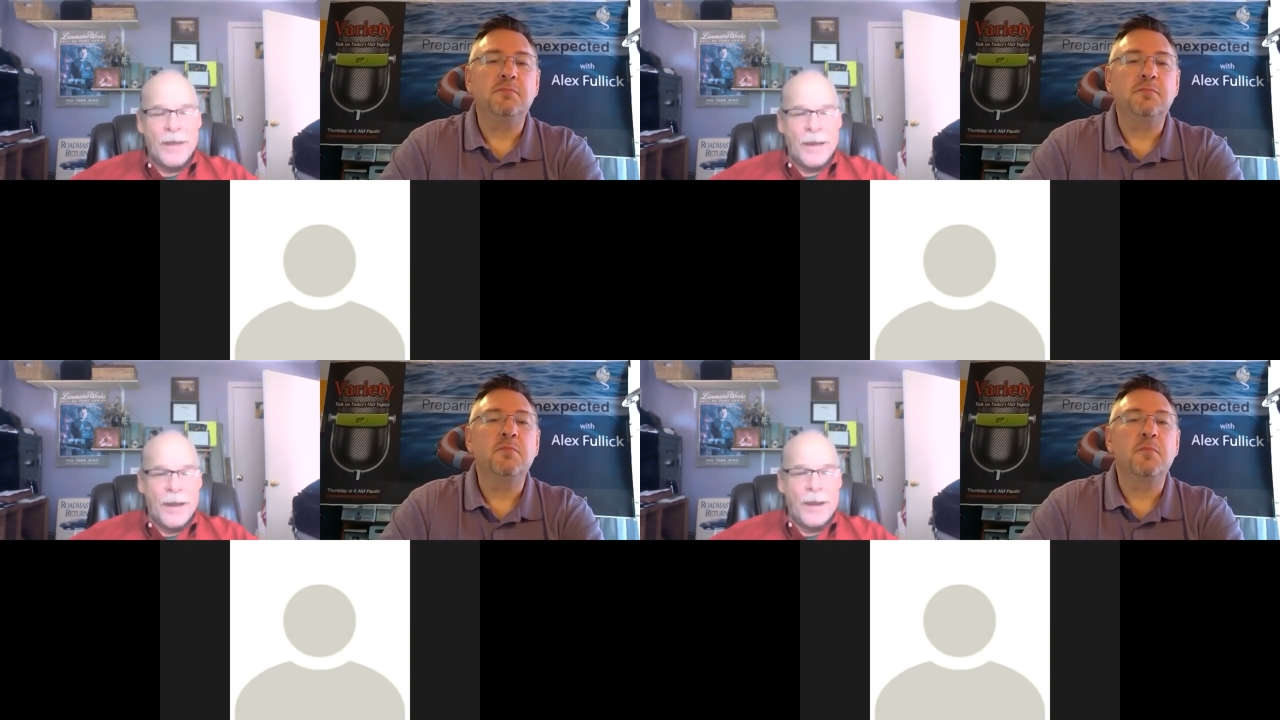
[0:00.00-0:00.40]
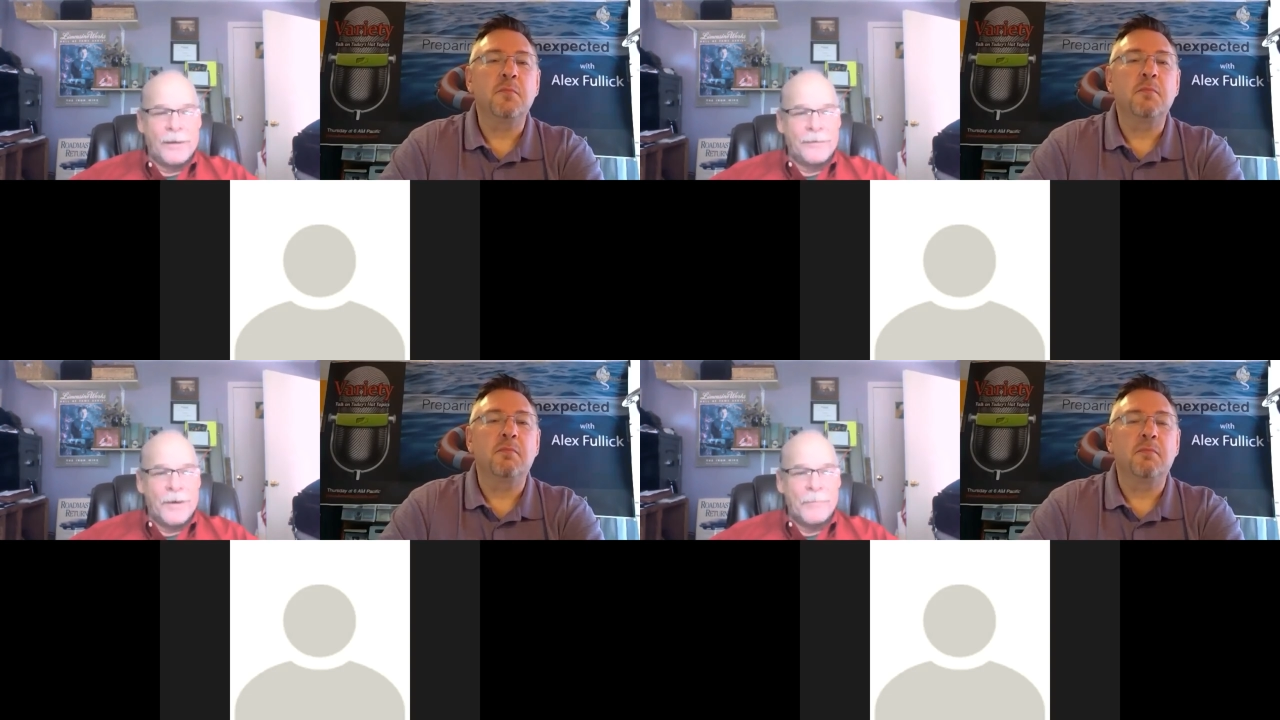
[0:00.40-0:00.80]

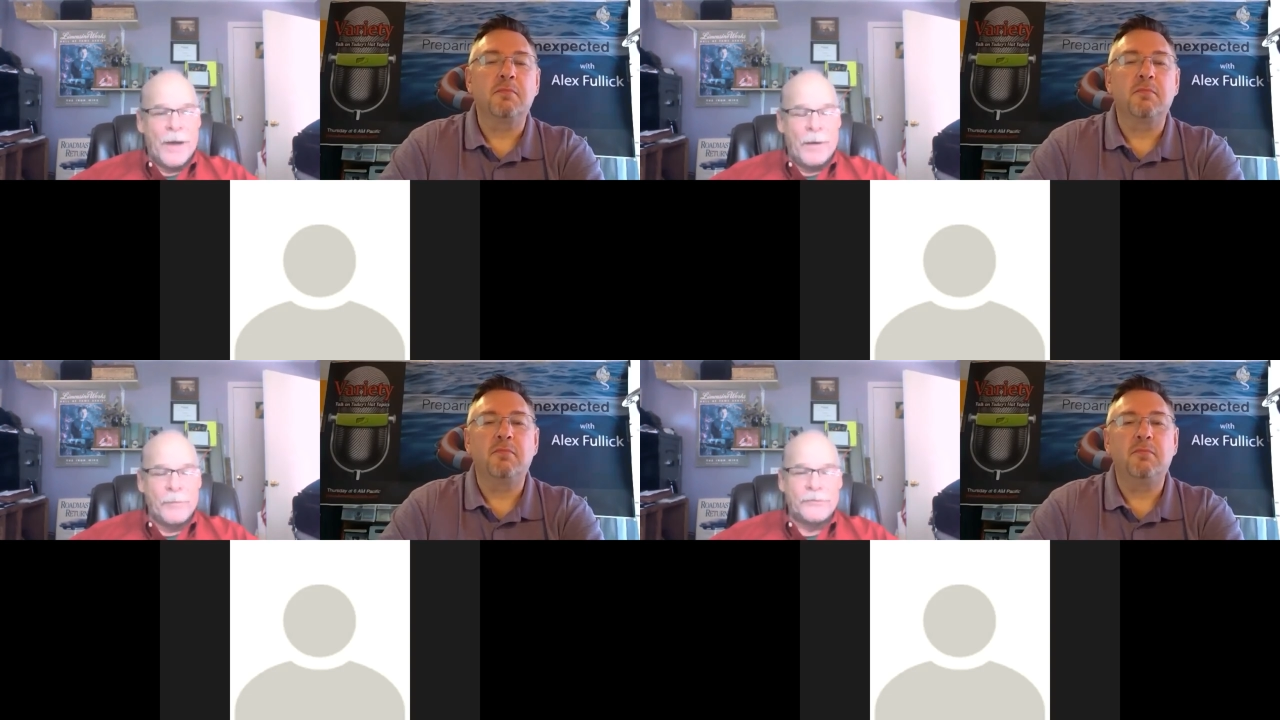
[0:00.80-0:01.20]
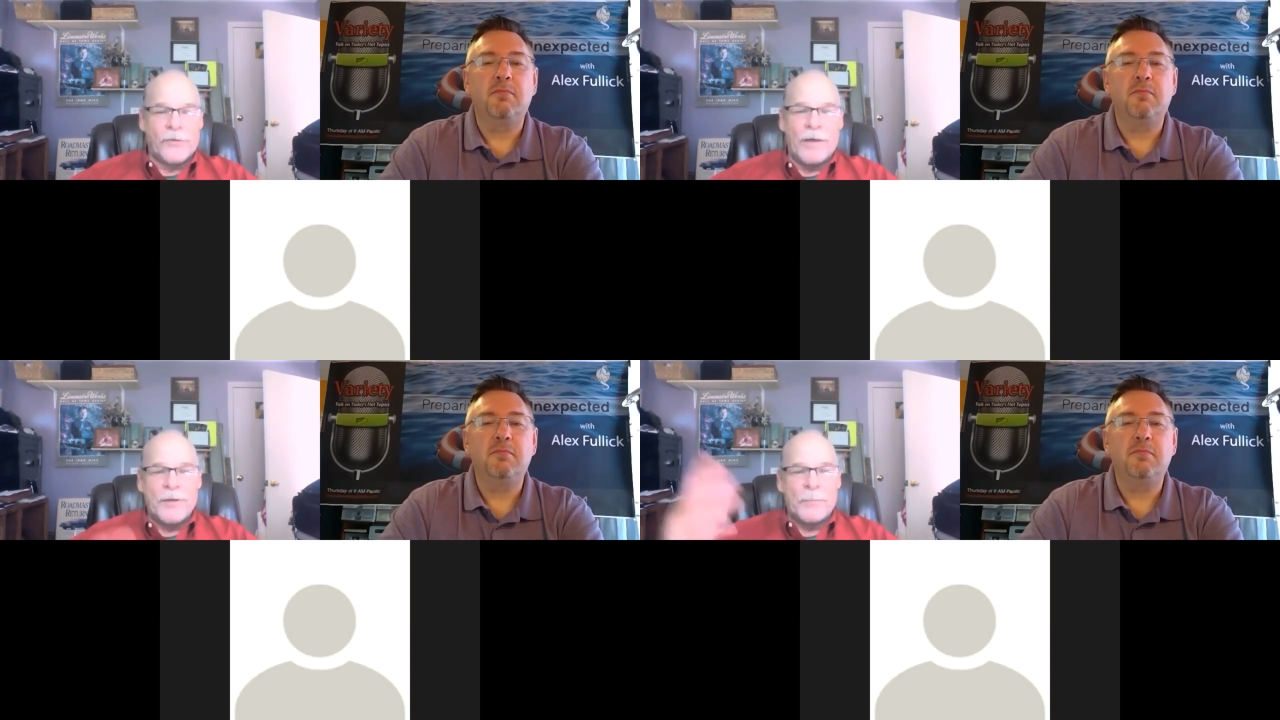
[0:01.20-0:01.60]
Speaker 1: And um, I would
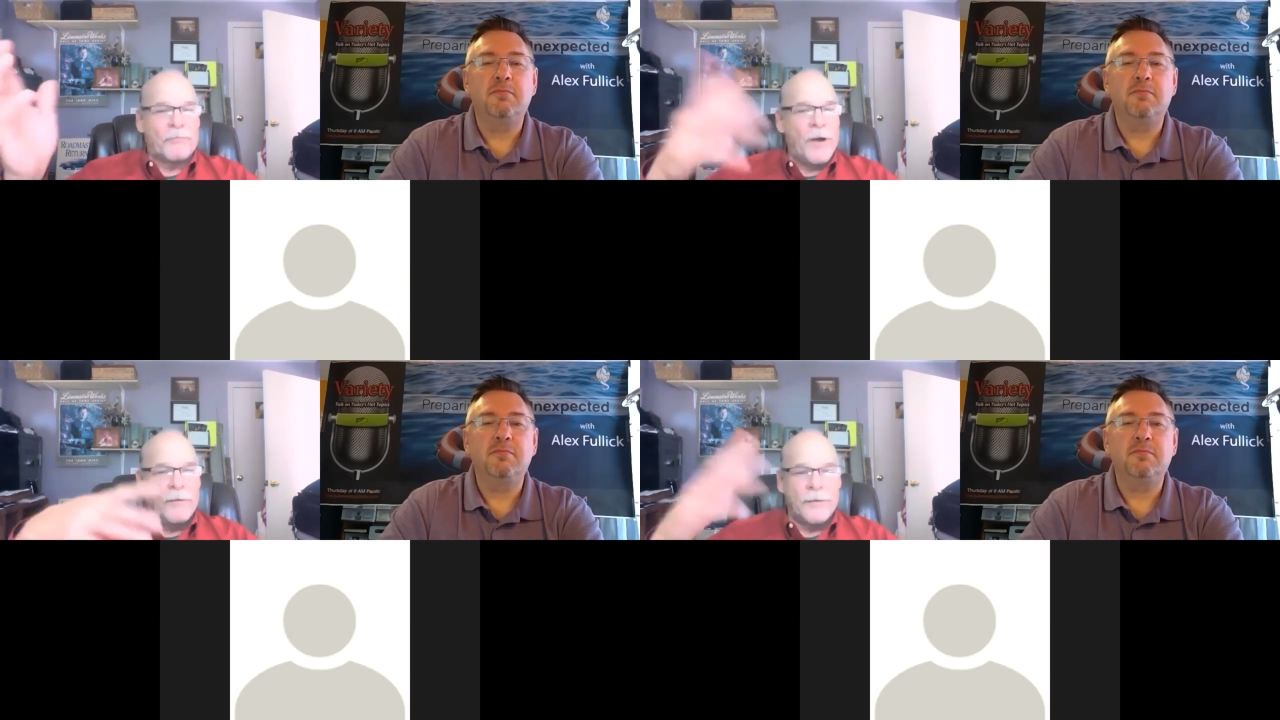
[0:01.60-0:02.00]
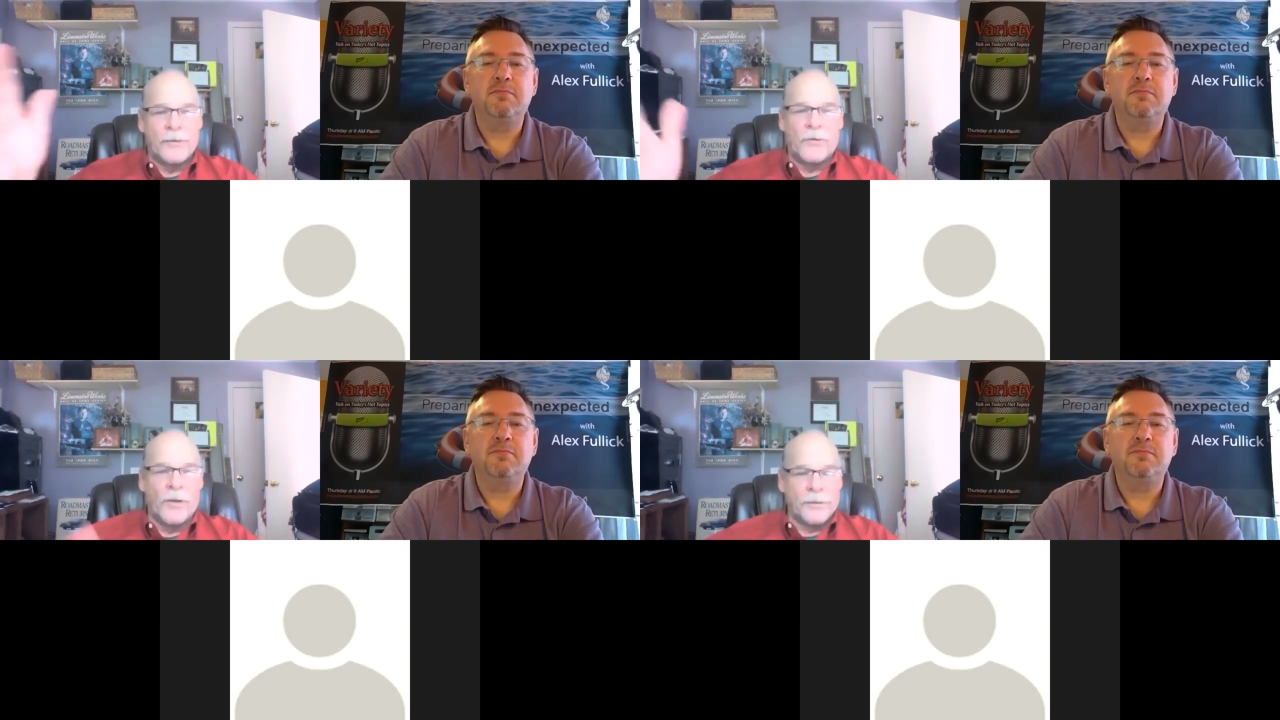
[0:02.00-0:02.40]
drive them around
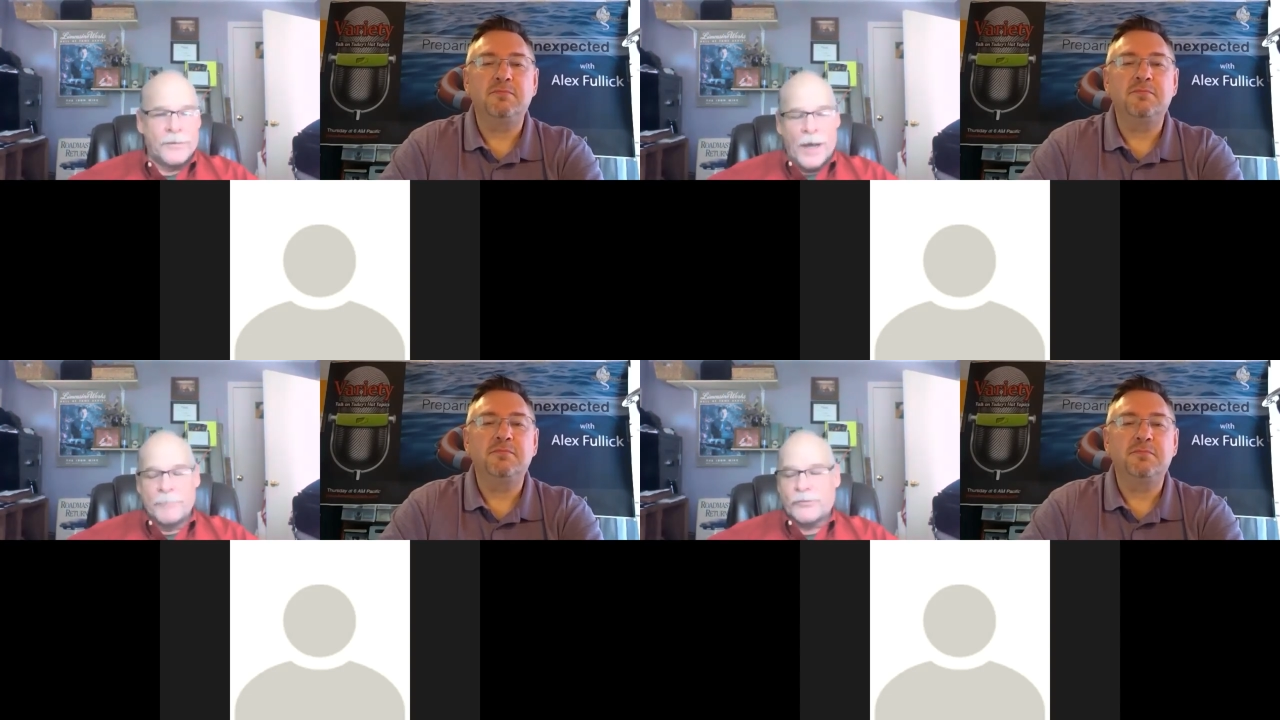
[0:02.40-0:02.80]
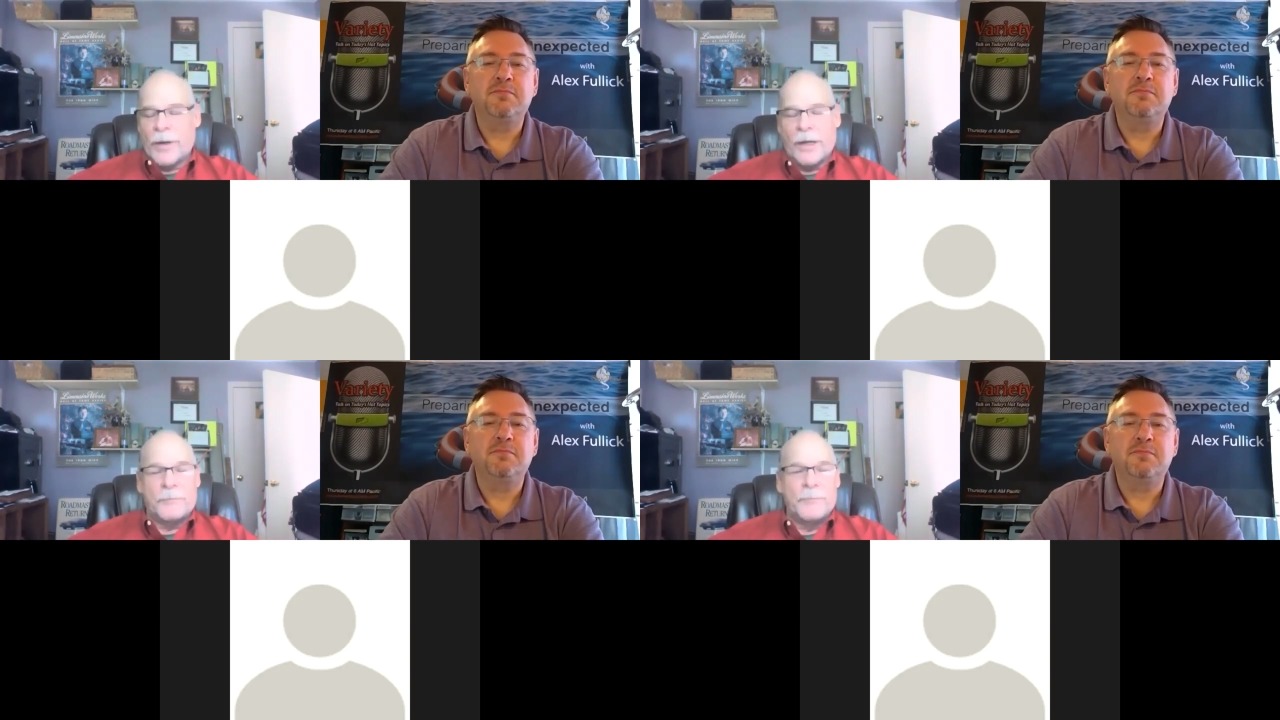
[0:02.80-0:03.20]
in it all the time. So
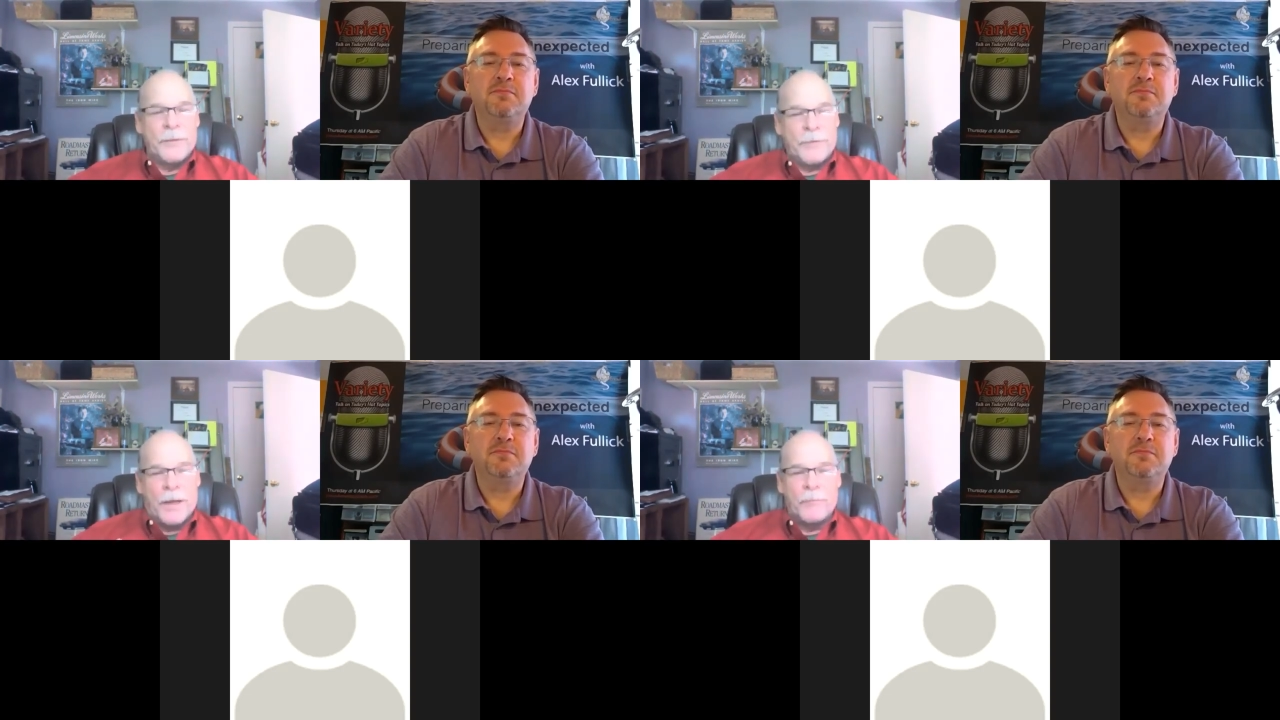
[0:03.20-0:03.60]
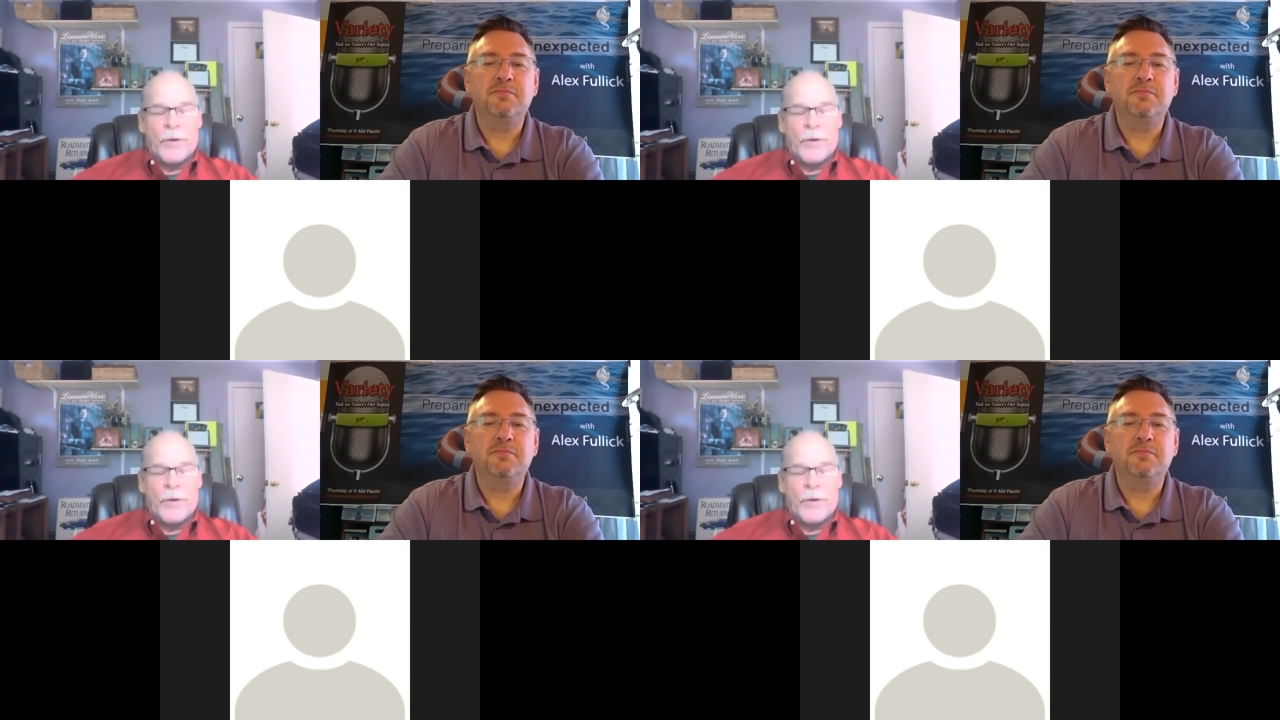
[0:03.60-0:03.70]
I got to meet Ken